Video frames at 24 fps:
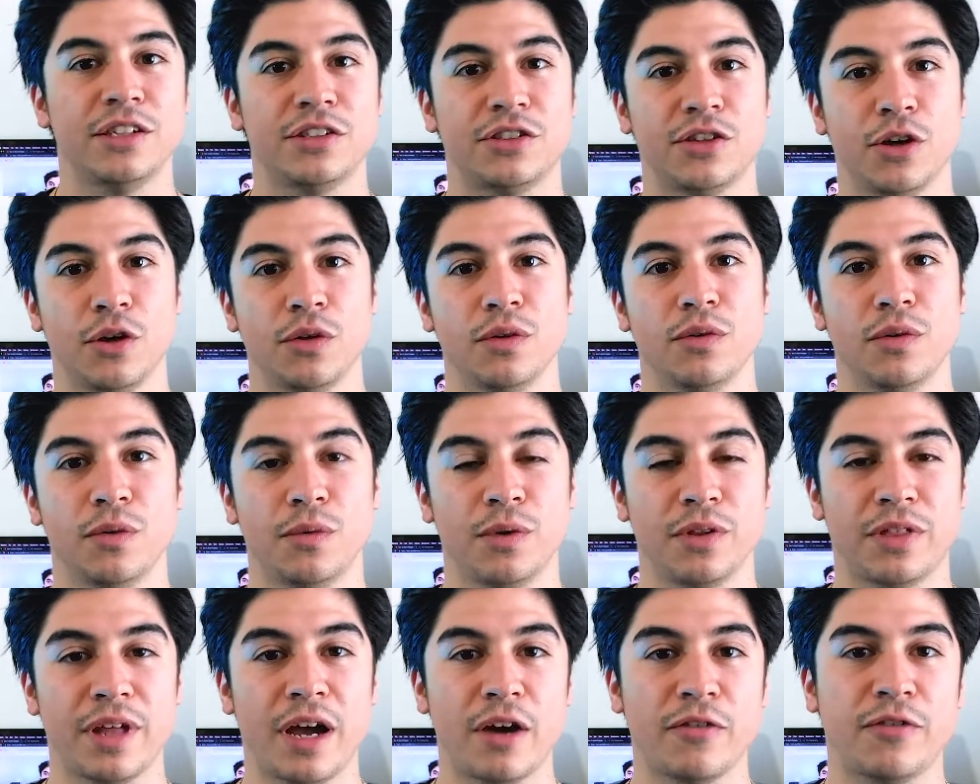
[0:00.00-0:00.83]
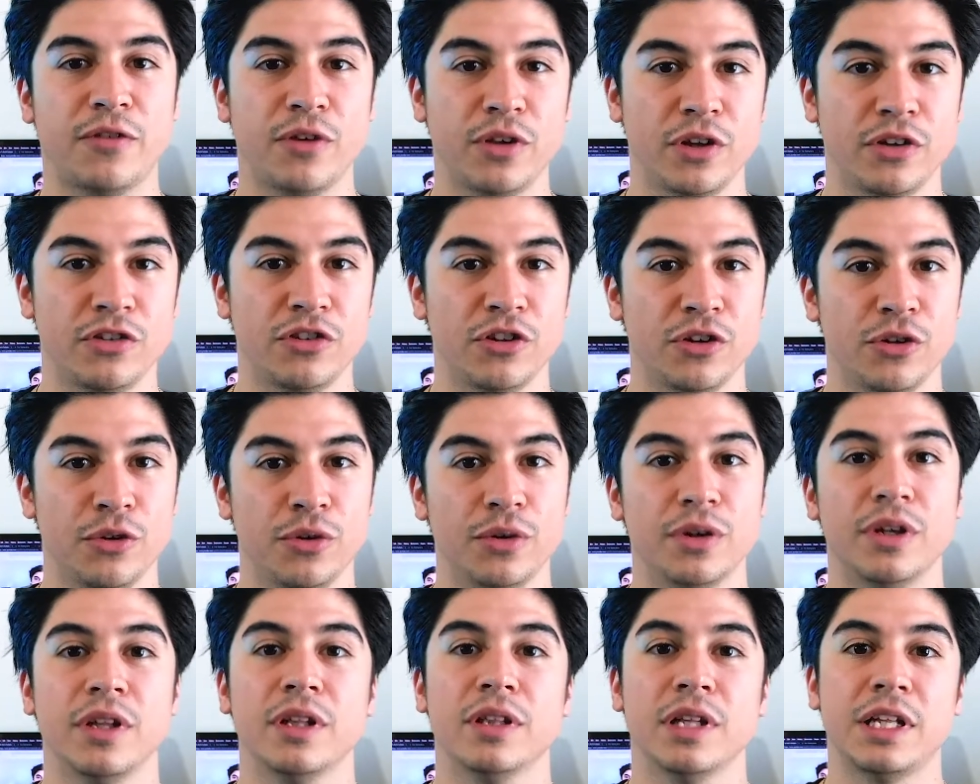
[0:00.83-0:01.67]
So without further
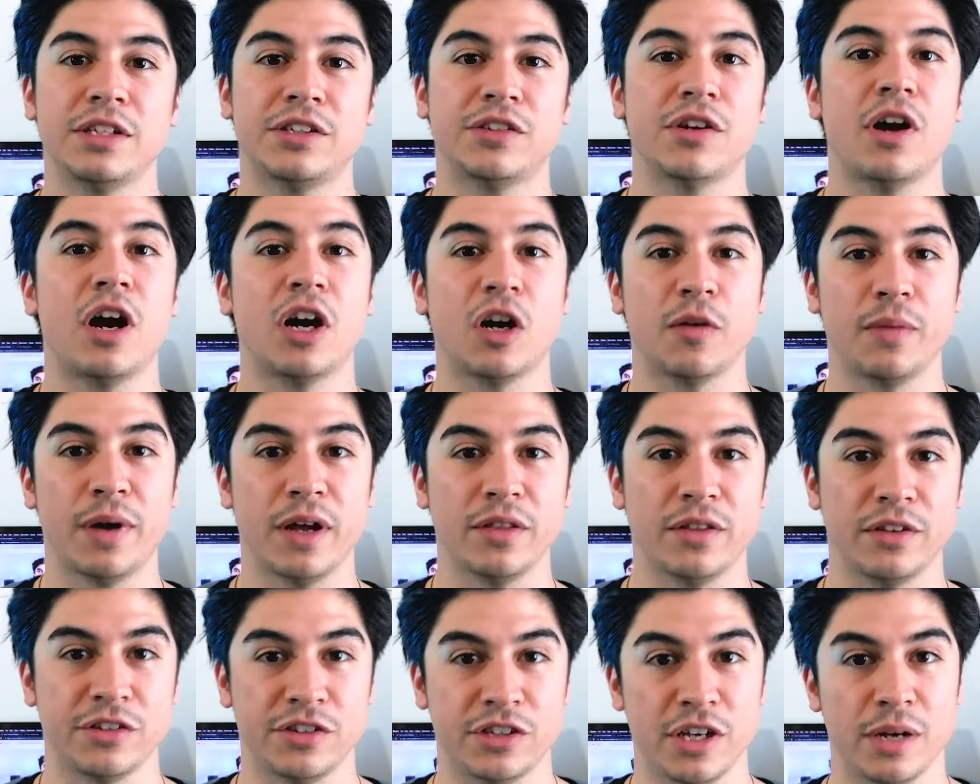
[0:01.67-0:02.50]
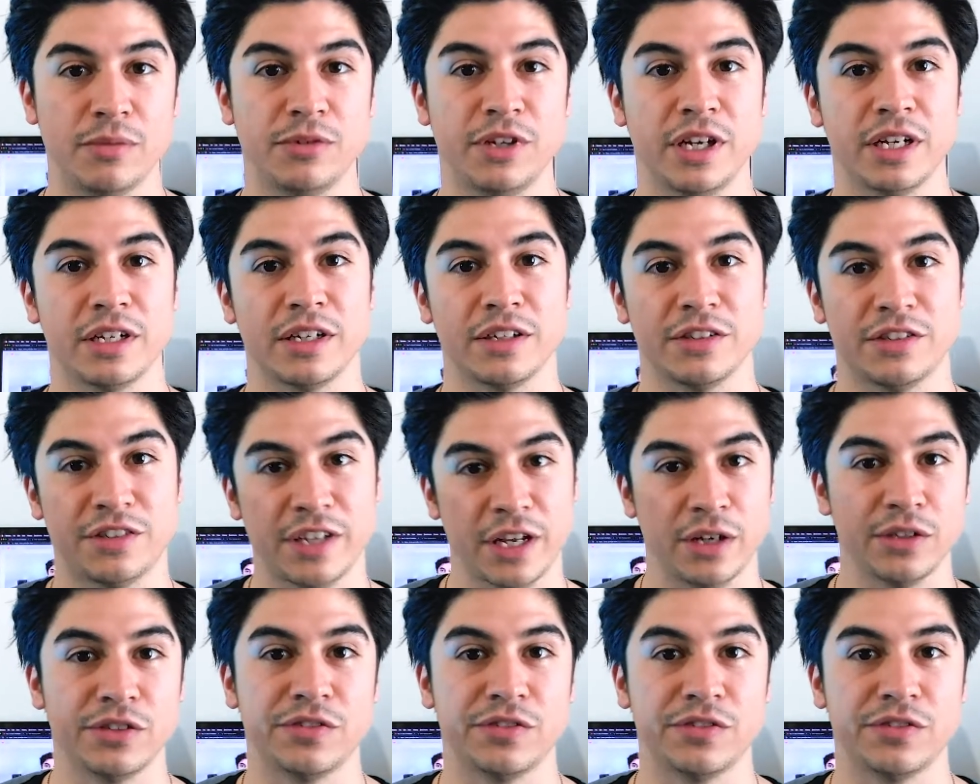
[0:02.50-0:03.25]
ado, let's talk about the subject, sales